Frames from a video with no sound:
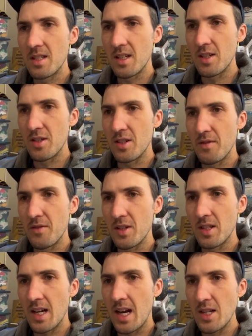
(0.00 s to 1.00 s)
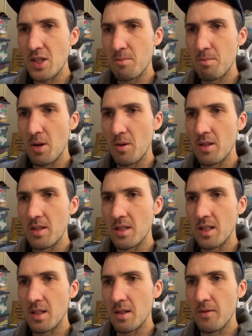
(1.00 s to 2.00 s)
and your different dash components
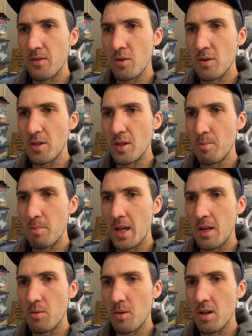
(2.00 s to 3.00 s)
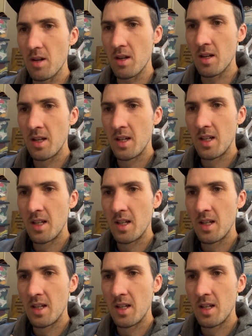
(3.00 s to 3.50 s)
and of course your paint work.